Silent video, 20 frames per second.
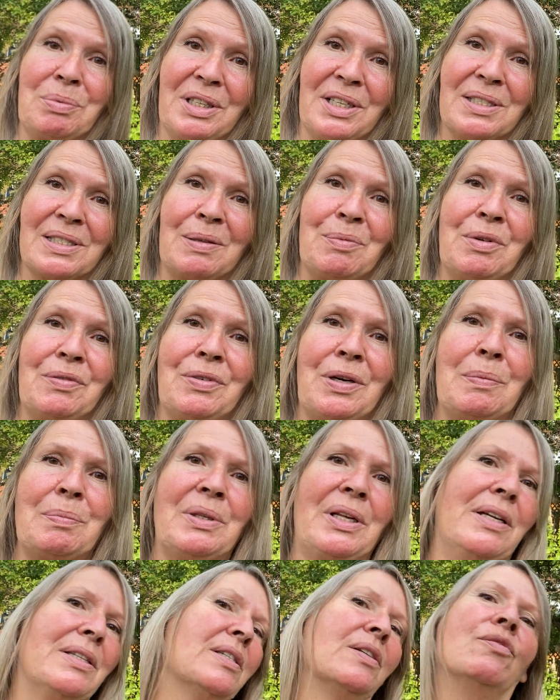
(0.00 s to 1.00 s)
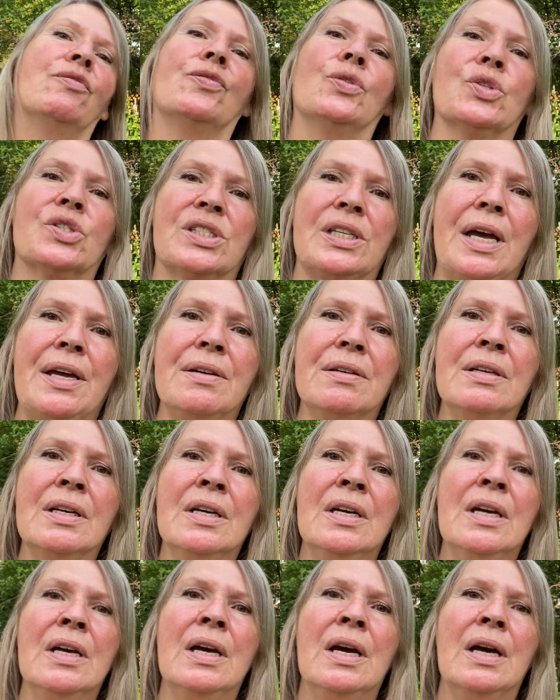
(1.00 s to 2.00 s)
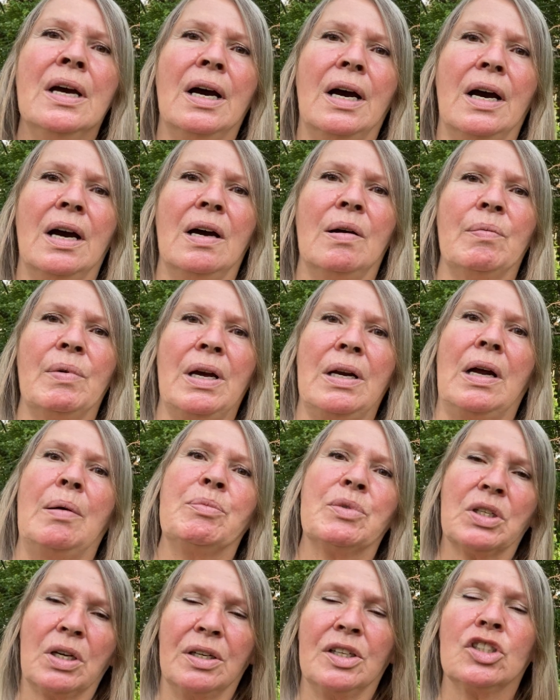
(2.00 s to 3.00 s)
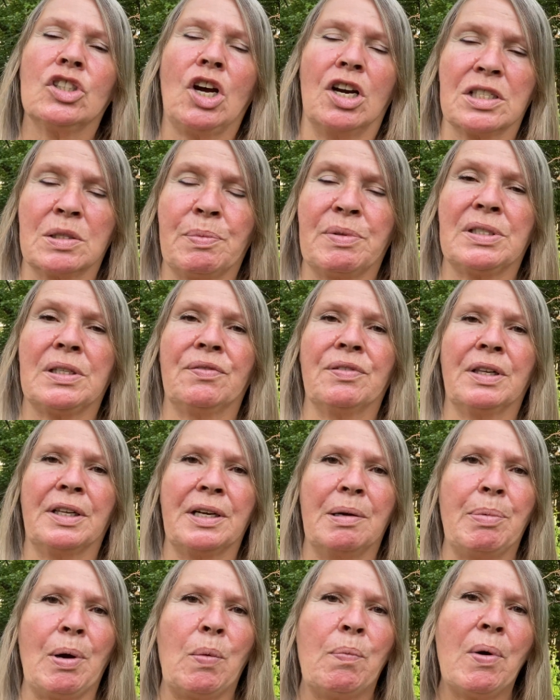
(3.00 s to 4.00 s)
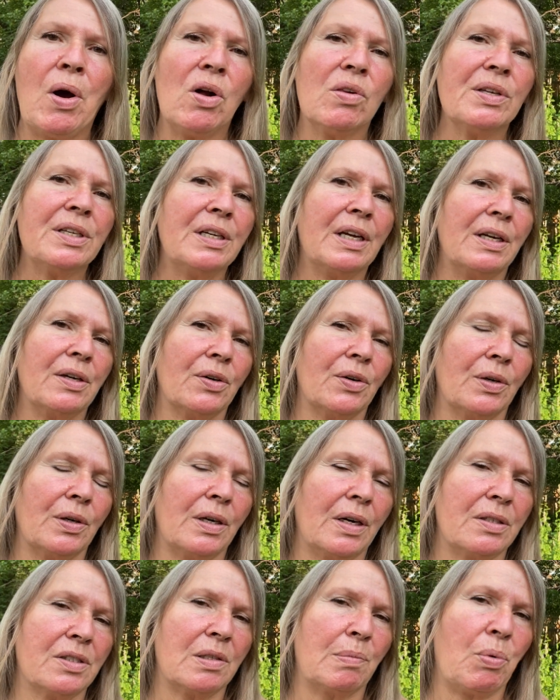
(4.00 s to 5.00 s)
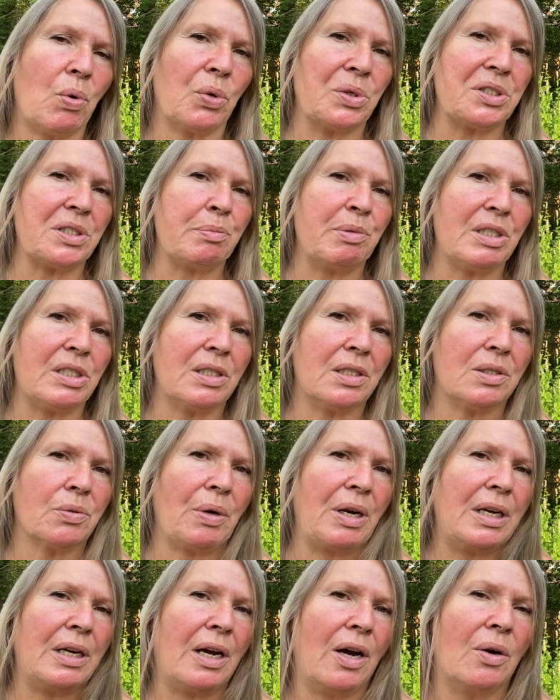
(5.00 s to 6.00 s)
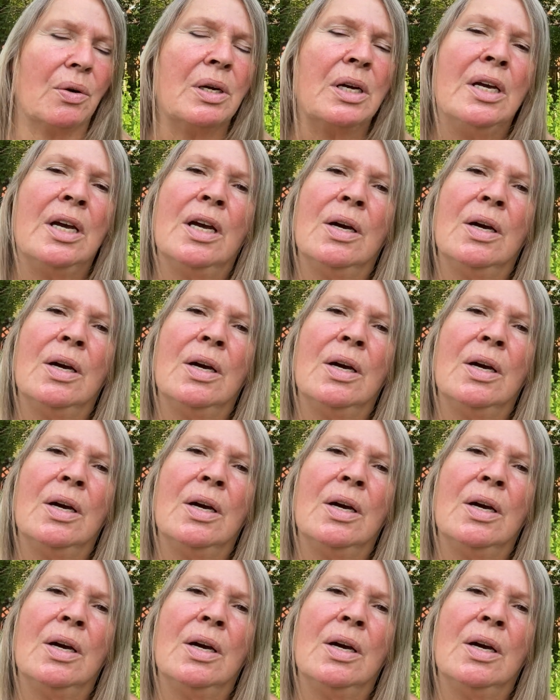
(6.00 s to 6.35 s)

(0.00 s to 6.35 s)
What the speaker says: some of our plants in full sun. And I'm going to talk specifically about pollinator support species right now.